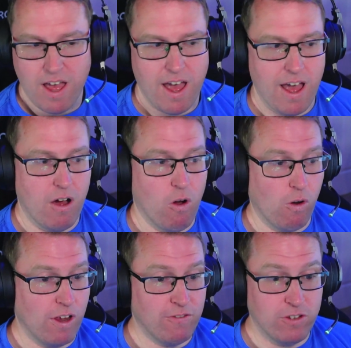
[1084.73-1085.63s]
or
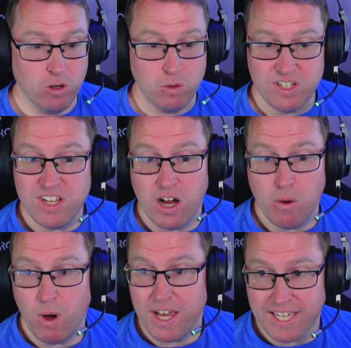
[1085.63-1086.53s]
if
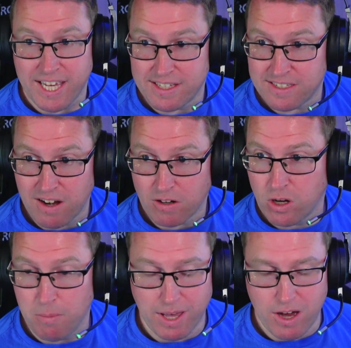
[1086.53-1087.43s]
DIY kits start
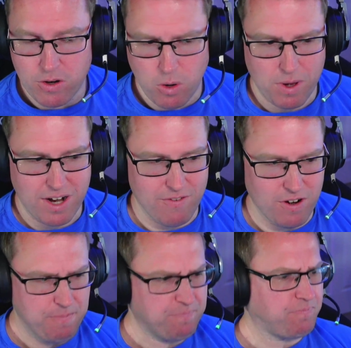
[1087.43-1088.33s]
coming out or
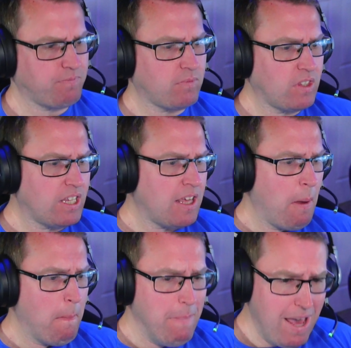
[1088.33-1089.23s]
whatever,
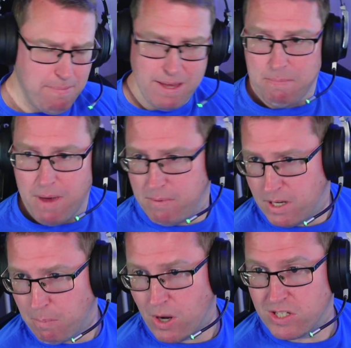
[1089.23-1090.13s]
maybe the
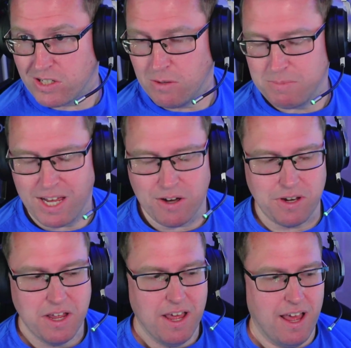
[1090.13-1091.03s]
price will come down,
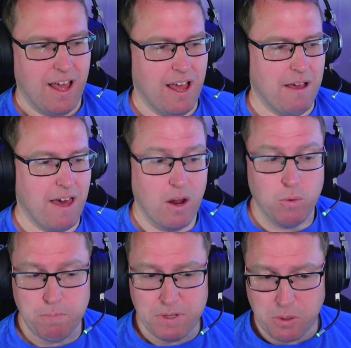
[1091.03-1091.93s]
and I
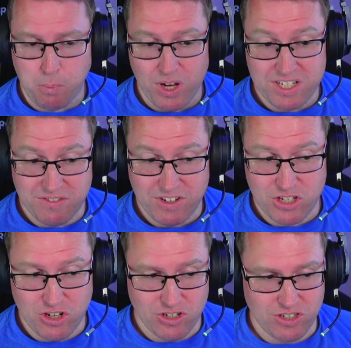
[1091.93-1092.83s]
wouldn't be surprised if it
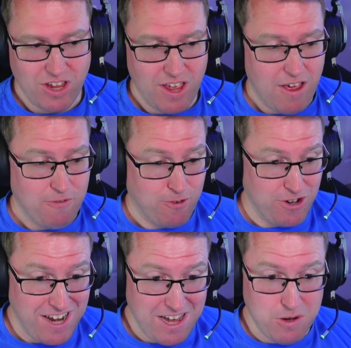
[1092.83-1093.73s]
does. For
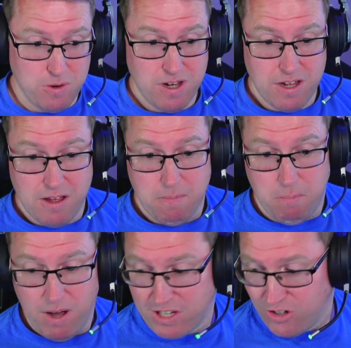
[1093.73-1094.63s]
now,
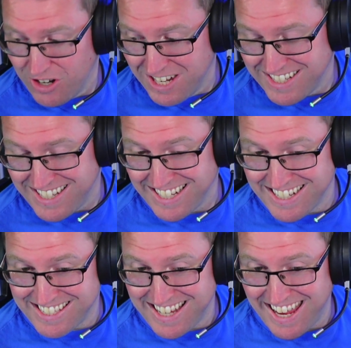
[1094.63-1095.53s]
my gut instinct is
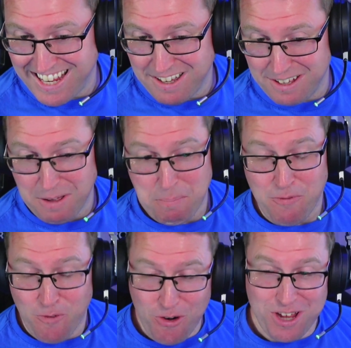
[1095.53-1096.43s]
saying, like,
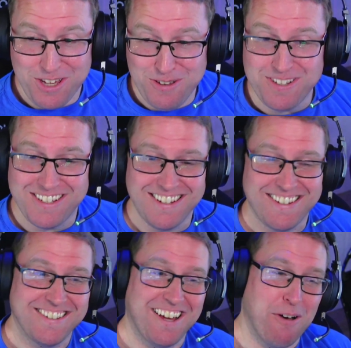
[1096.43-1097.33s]
before I used it,
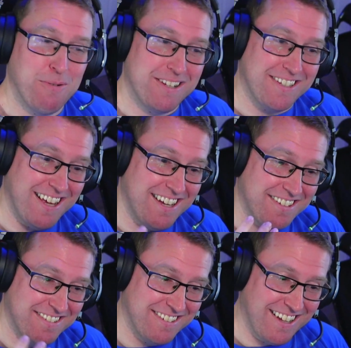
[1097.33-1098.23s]
I would have said
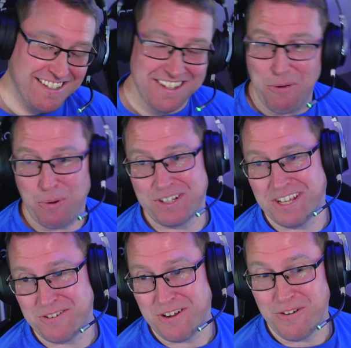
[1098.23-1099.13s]
it's not worth
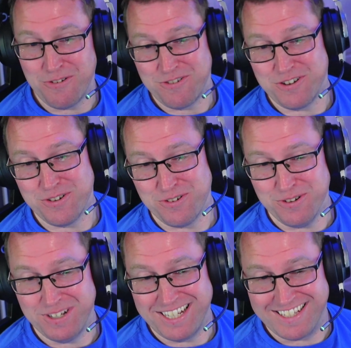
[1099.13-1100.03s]

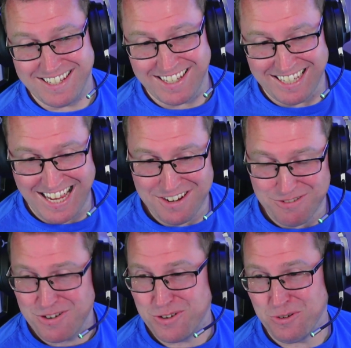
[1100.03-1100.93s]
€800. It's like
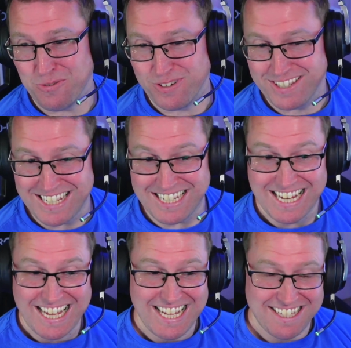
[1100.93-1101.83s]
€800 for a seat.
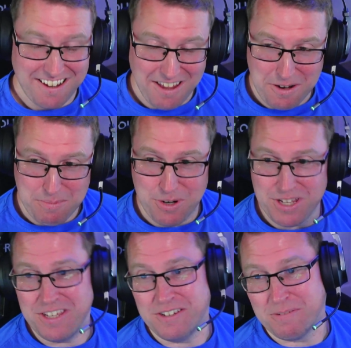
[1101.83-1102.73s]
It's a lot of
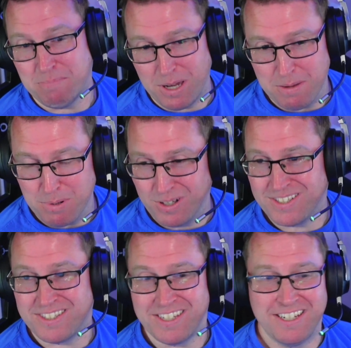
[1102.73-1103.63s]
money. You can buy a bucket
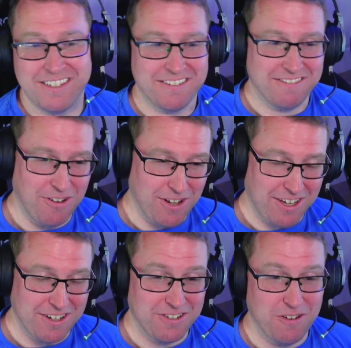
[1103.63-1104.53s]
seat and all that
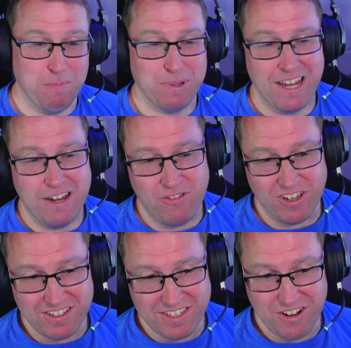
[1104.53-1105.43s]
kind of stuff. But then if you
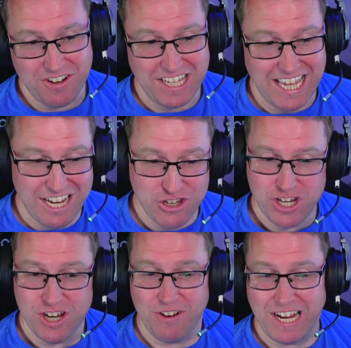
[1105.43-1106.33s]
consider the
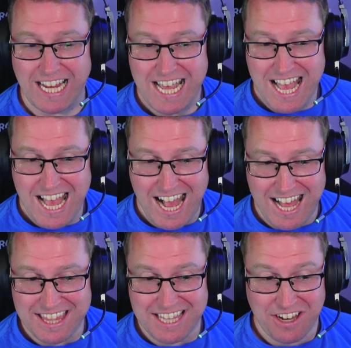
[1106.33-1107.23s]
engineering
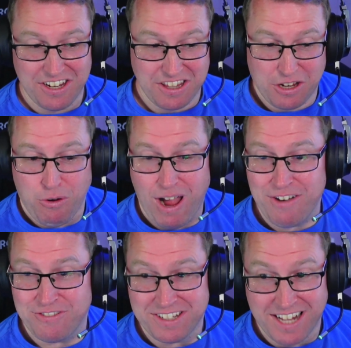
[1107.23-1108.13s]
and the kind of the
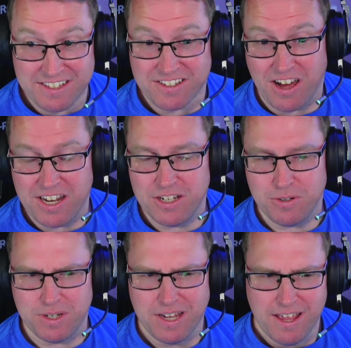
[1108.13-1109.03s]
craft that's gone into
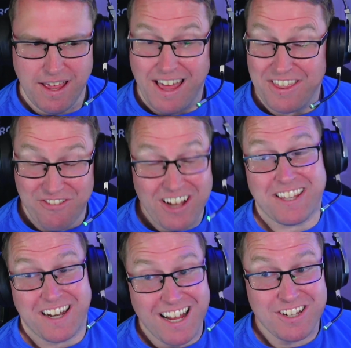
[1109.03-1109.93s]
it, the fact that
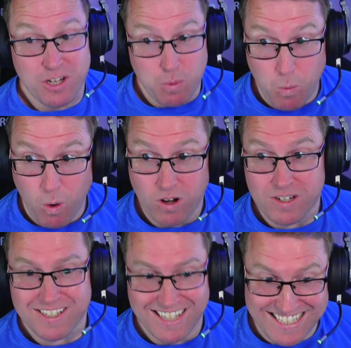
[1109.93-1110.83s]
it actually
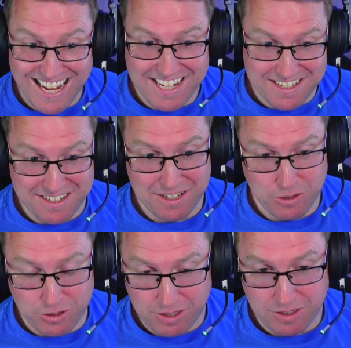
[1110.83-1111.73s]
works, like, that is the
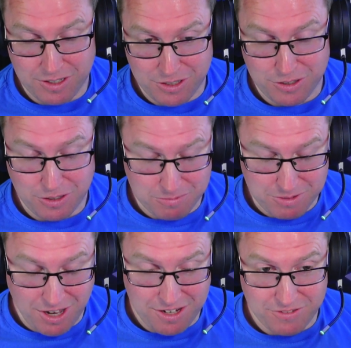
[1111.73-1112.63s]

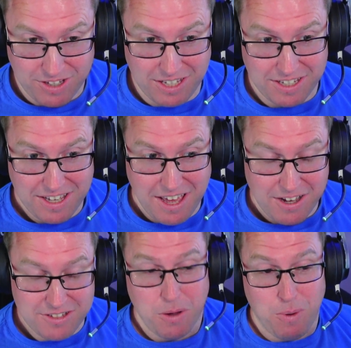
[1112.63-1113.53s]
kind of
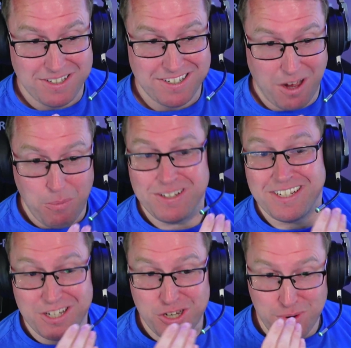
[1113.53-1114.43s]
because I wanted to
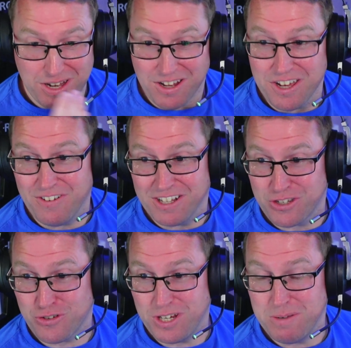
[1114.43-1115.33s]
do it live on
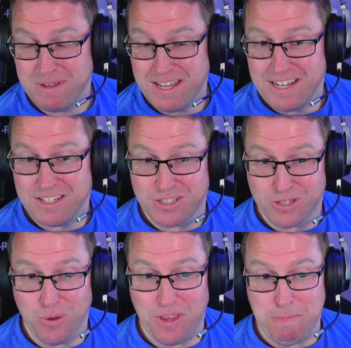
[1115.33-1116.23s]
stream
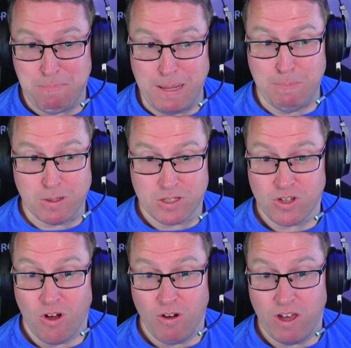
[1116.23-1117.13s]
so that people
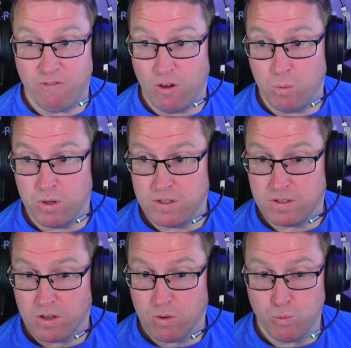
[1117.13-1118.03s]
saw if it
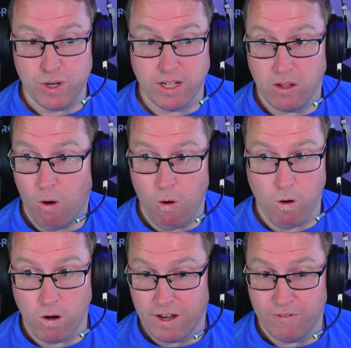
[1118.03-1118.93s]
was real
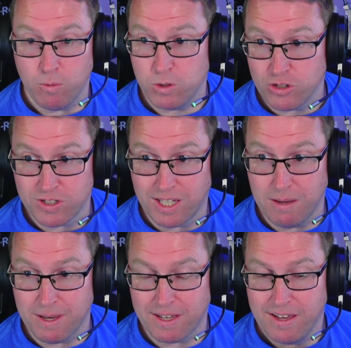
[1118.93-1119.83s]
or if it was just a
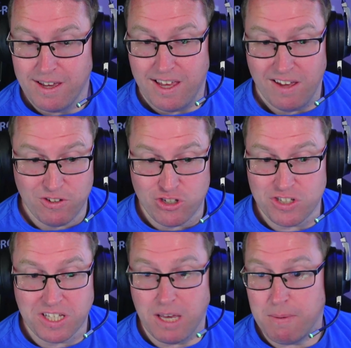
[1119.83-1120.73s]
gimmick. If it's just
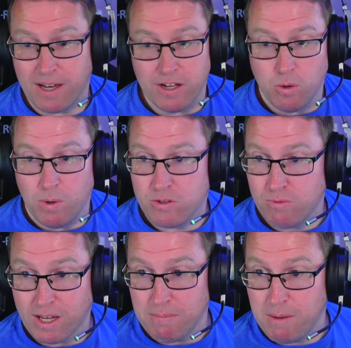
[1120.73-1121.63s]
a gimmick, I don't want to
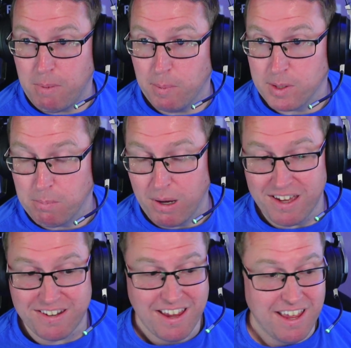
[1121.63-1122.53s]
recommend people buy it.